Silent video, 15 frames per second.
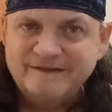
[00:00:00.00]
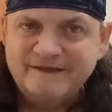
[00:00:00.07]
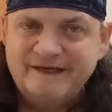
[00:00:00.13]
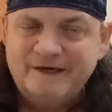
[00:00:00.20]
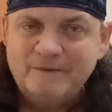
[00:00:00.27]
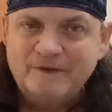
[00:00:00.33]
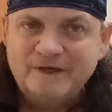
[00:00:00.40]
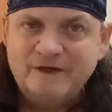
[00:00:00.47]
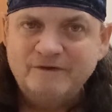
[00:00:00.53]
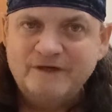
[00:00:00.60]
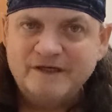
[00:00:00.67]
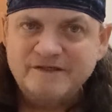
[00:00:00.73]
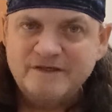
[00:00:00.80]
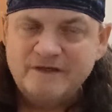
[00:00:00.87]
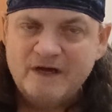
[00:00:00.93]
anyone who
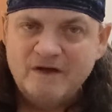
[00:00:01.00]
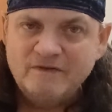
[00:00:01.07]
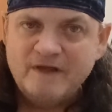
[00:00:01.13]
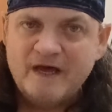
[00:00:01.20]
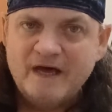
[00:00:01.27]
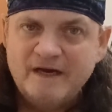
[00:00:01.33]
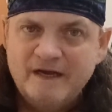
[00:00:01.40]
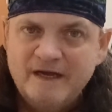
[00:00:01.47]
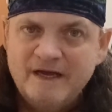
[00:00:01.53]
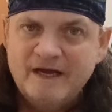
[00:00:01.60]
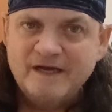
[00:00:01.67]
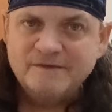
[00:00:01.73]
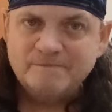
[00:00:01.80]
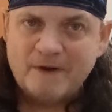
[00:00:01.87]
doesn't know that is